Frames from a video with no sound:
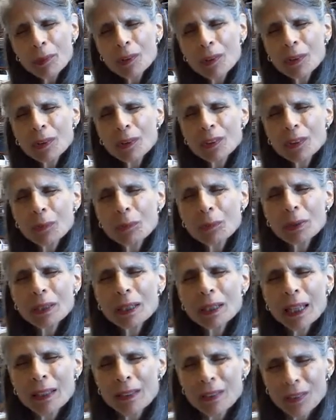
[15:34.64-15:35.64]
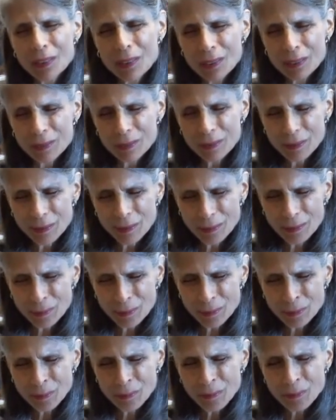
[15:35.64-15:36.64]
there is a place
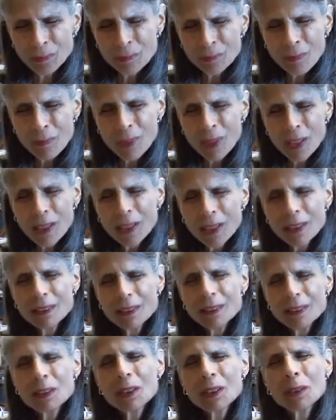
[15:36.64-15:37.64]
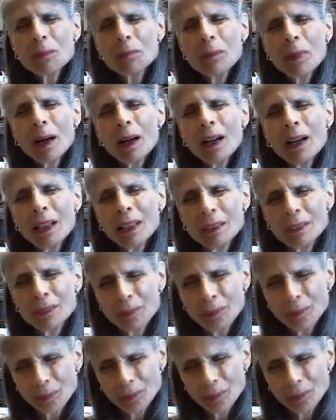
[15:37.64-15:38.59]
to combine